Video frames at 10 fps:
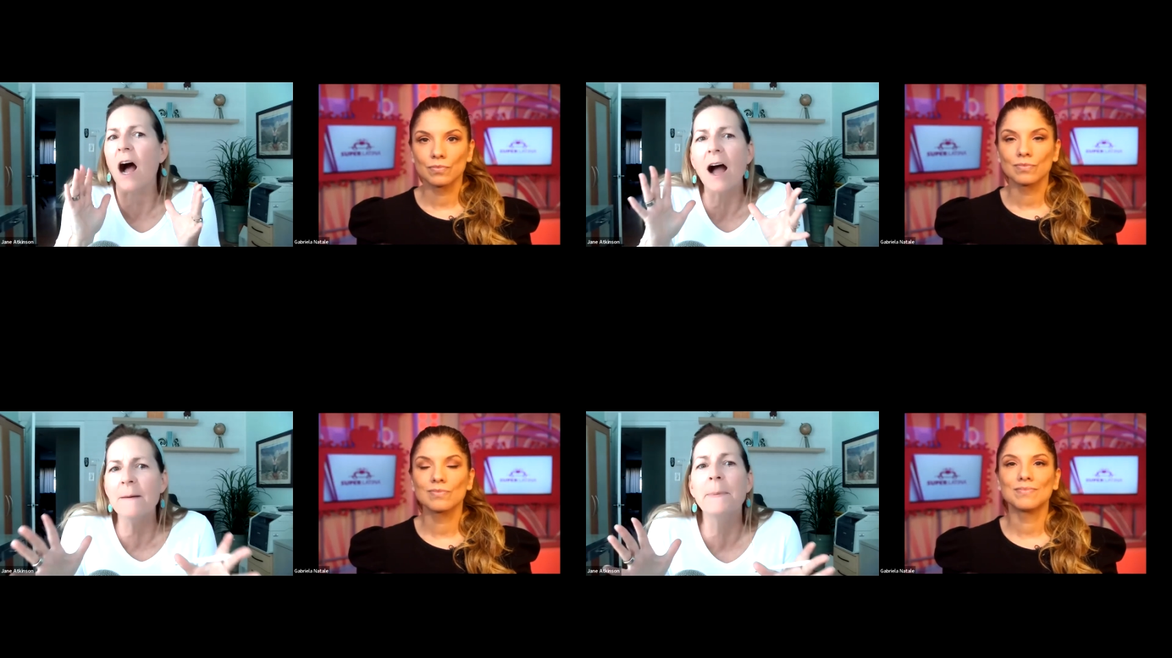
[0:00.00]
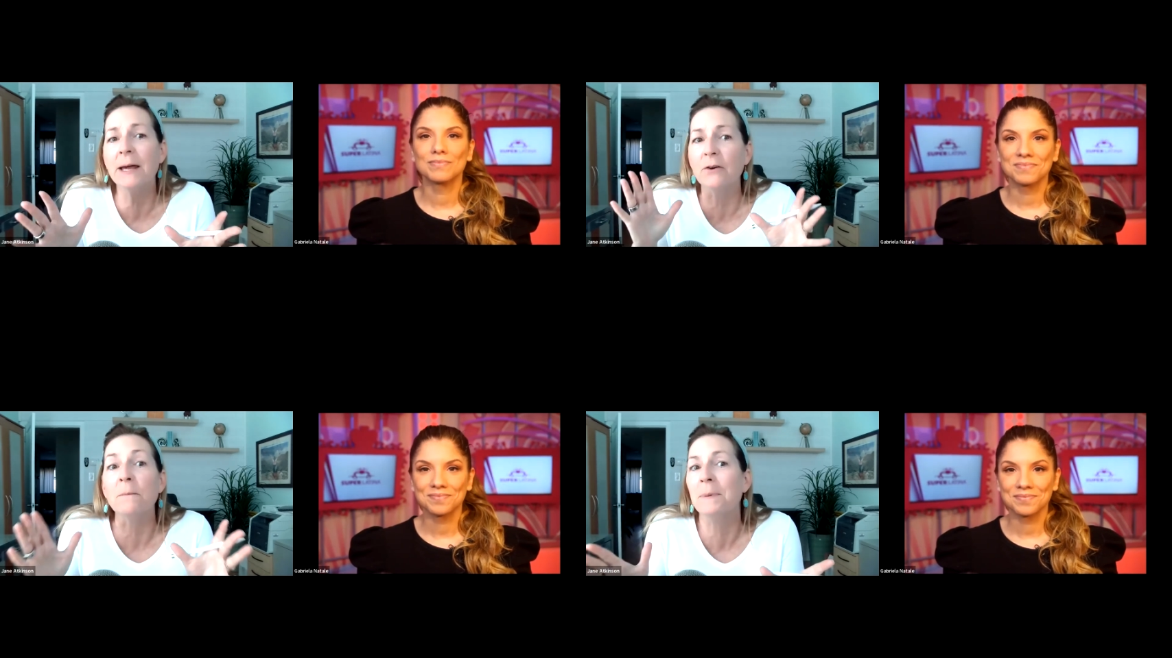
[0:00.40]
Speaker 1: I
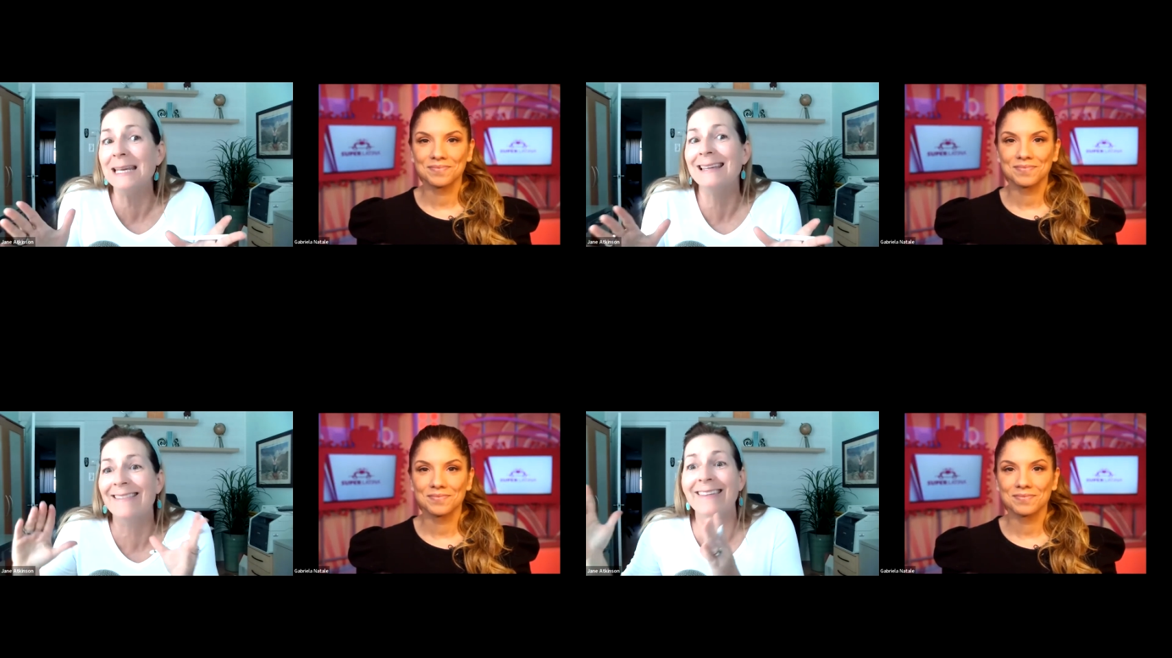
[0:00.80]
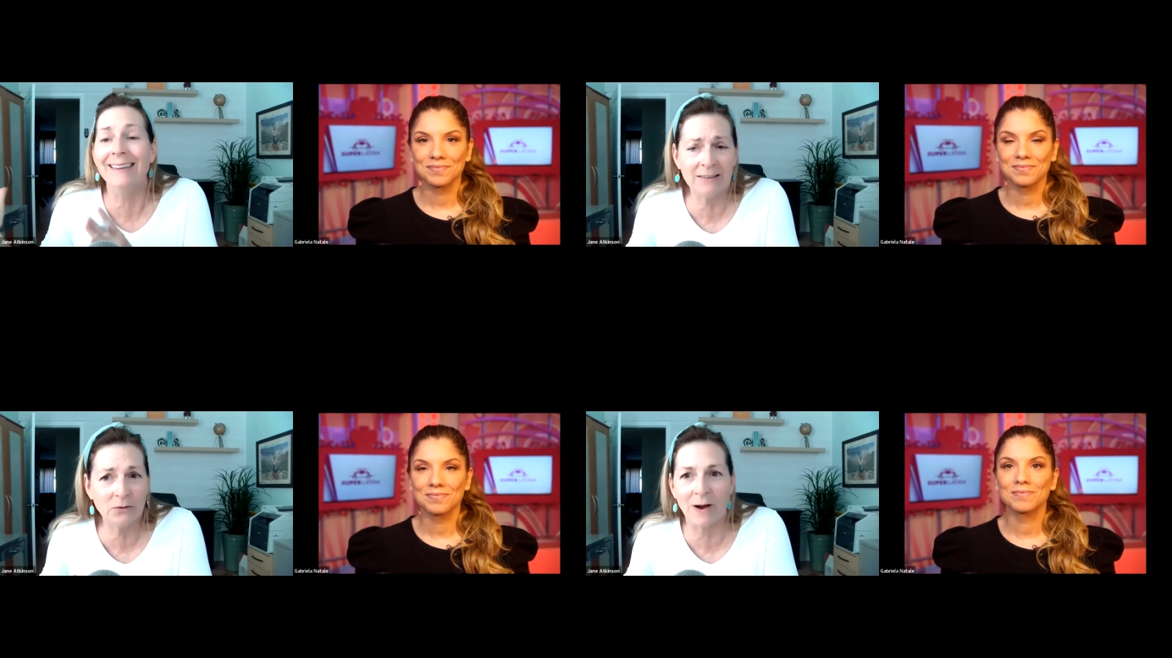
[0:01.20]
better be
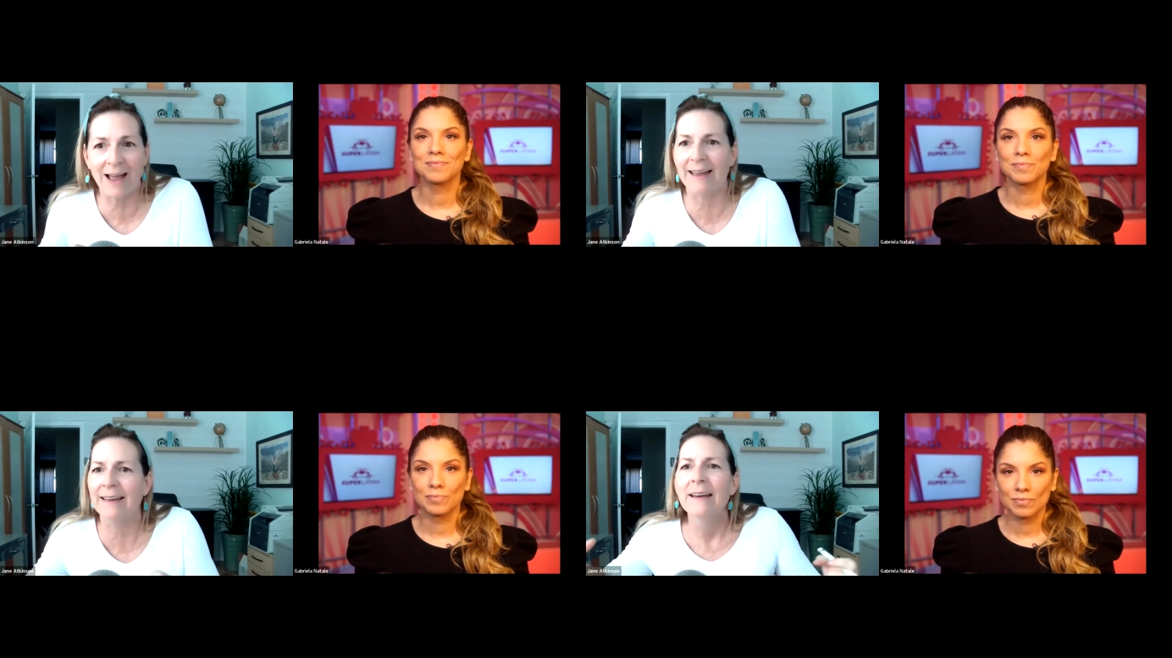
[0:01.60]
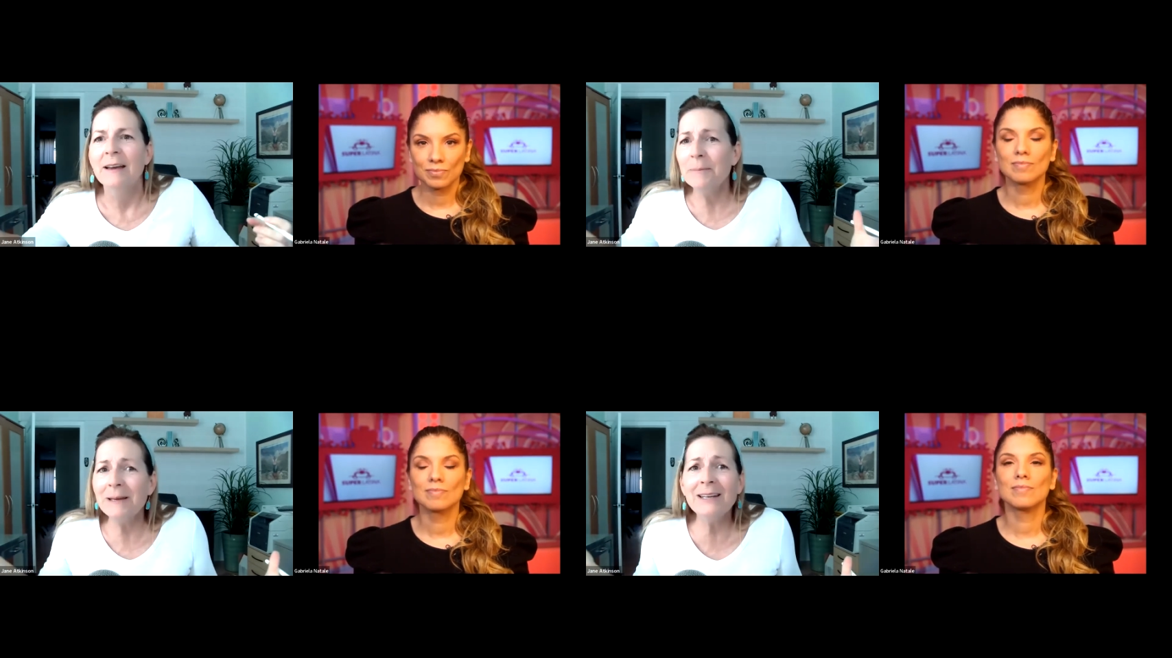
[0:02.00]
this way.
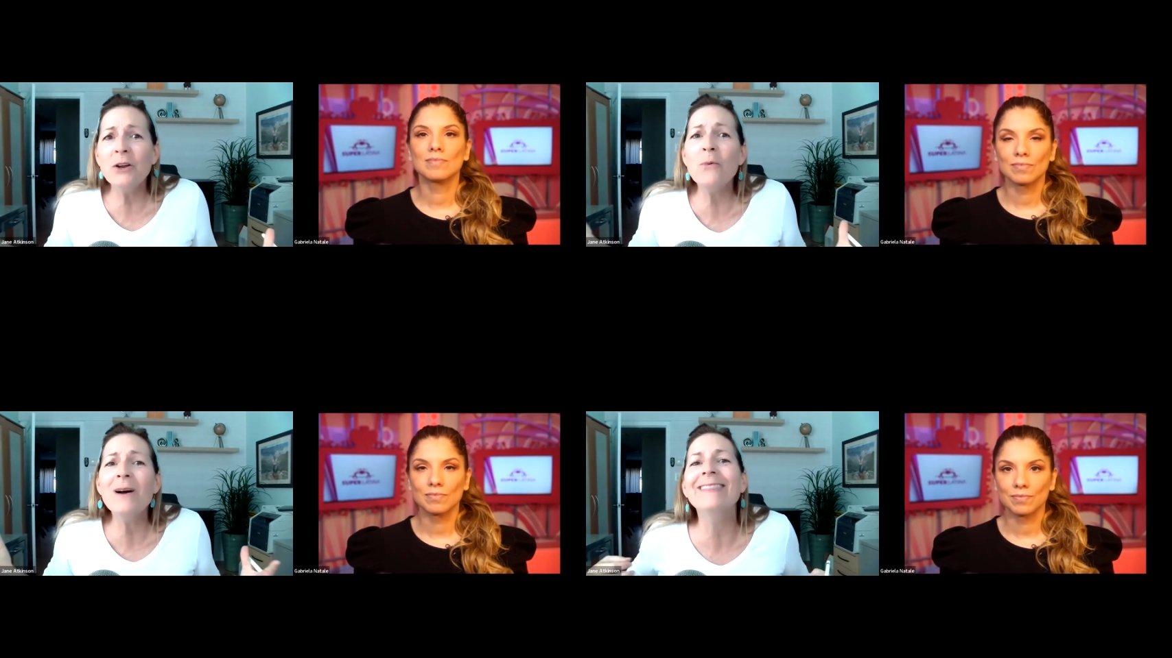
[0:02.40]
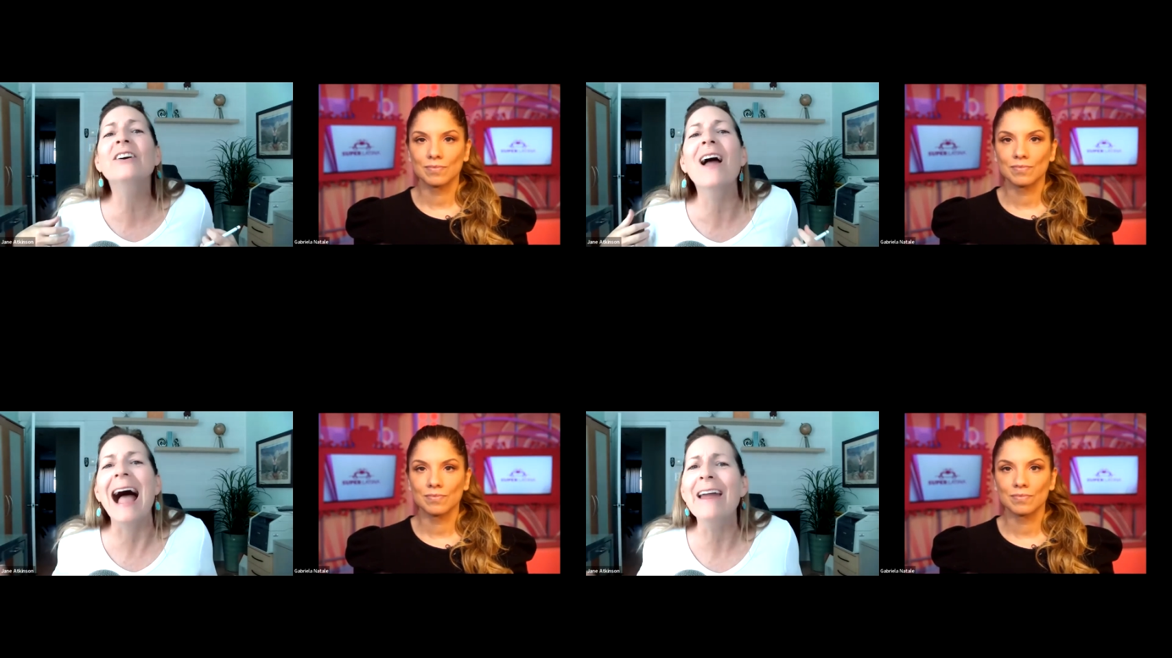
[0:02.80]
But you know what?
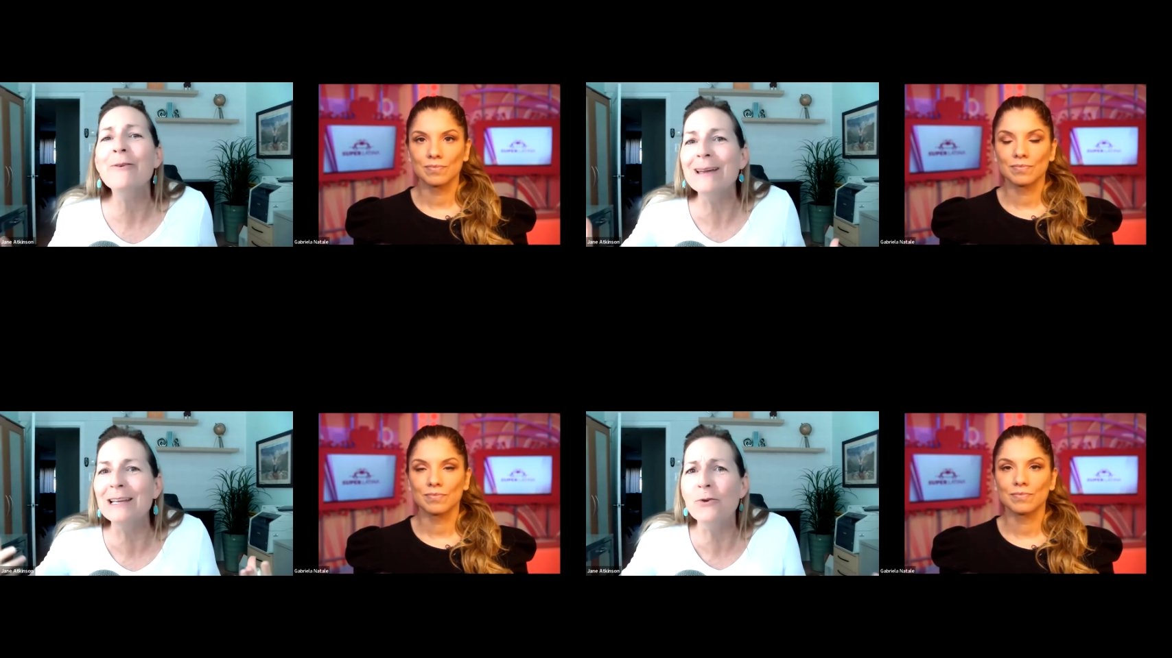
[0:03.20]
They're hiring